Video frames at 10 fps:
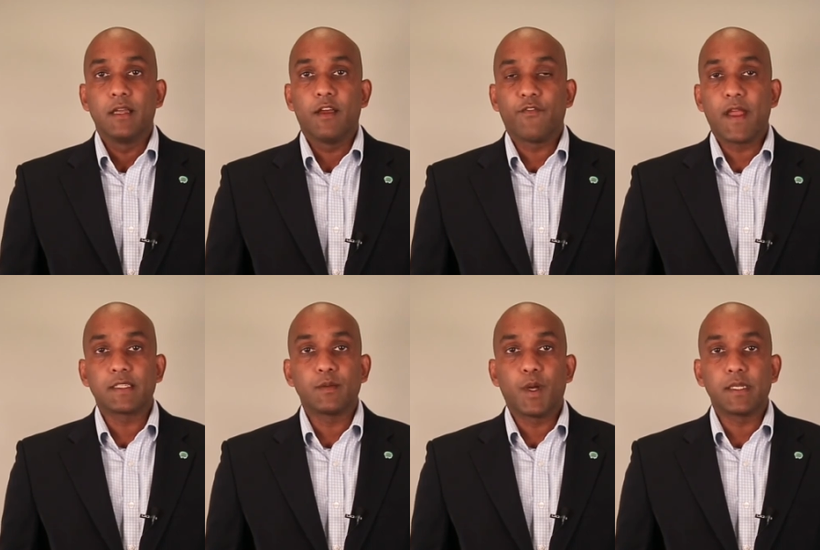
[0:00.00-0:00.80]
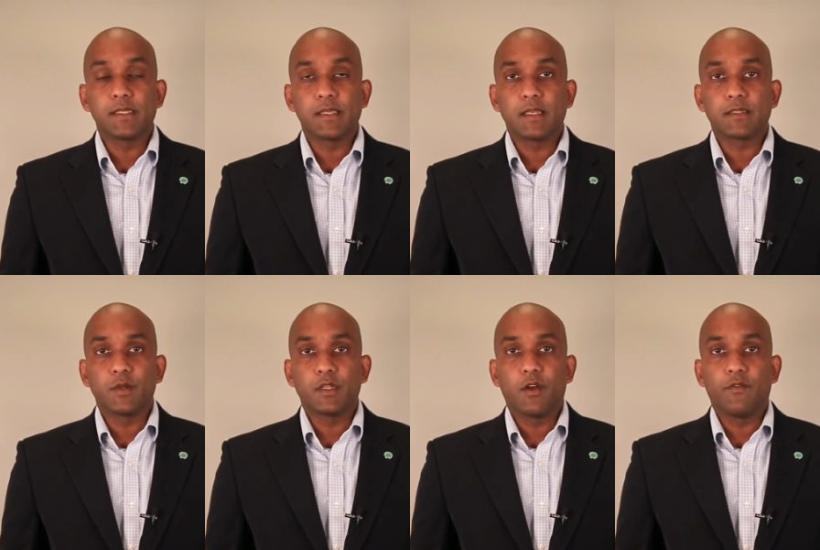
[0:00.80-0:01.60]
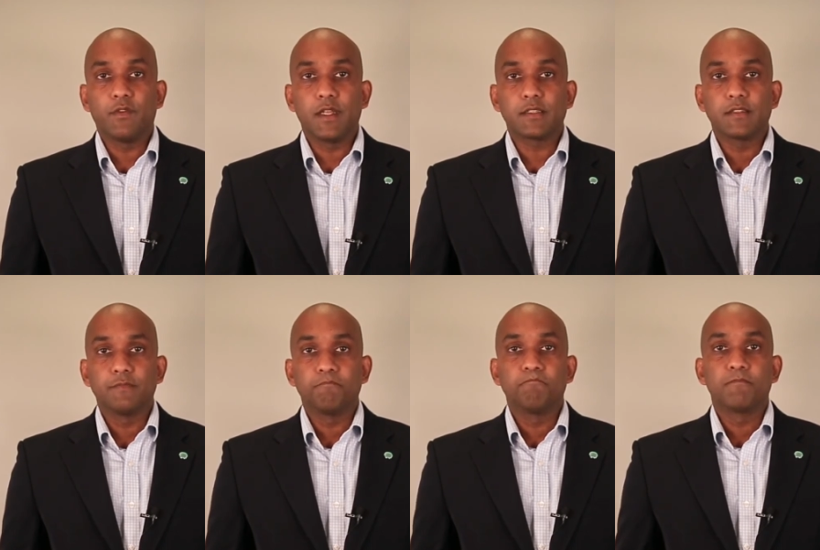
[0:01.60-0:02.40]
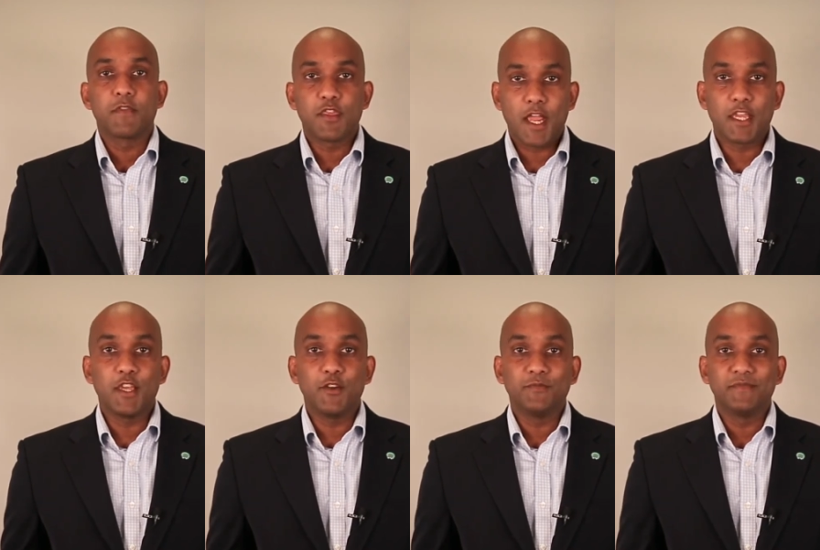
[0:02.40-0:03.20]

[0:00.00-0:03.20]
affected by disaster and conflict. Thank you.